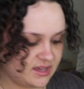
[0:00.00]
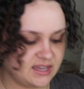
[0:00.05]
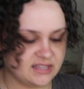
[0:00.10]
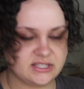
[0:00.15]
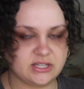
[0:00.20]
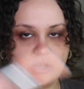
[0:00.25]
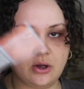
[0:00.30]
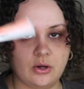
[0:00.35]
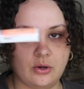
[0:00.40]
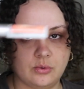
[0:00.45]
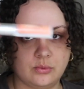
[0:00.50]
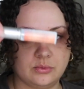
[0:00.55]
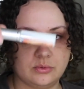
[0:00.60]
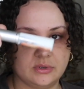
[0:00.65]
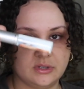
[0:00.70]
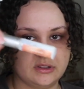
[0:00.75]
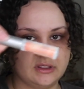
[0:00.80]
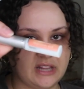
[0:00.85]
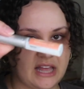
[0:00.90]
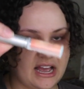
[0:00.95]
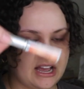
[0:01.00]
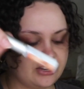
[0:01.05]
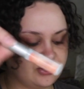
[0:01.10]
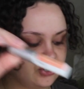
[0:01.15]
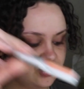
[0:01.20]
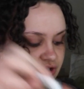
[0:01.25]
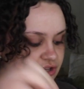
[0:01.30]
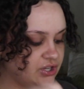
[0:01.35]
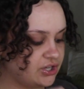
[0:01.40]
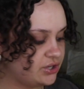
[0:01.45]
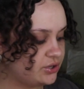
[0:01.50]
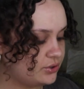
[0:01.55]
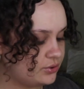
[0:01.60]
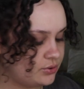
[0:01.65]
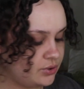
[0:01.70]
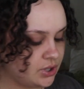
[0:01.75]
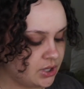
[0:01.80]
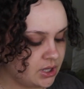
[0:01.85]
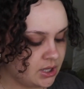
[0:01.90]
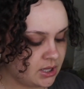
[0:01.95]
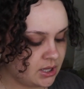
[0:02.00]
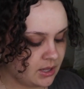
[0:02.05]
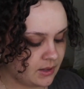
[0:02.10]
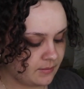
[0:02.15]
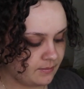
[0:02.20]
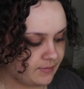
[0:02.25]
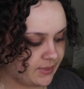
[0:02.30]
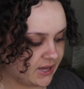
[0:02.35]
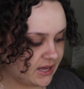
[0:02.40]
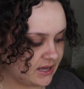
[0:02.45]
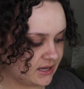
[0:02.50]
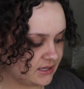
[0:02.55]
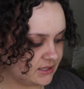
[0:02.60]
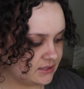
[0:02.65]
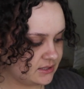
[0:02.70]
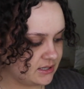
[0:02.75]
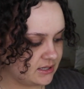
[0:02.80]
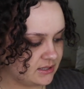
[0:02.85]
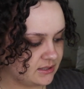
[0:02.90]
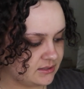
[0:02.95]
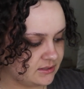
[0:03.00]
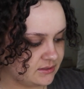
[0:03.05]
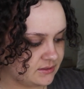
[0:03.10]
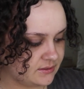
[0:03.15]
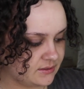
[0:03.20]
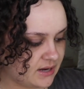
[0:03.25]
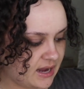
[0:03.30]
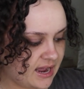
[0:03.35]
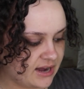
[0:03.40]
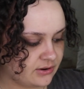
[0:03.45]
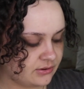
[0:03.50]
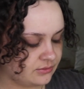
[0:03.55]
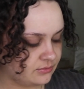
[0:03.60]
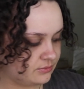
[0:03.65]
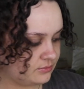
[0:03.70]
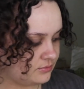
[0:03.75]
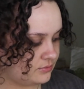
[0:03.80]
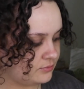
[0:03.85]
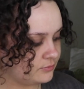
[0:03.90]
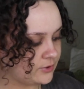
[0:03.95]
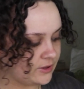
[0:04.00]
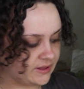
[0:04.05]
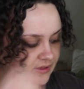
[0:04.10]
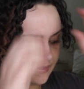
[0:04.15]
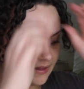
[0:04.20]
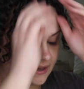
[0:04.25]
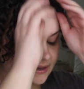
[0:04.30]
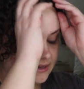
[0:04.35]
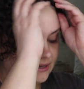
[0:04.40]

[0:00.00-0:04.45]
its own lash glue, but I don't really like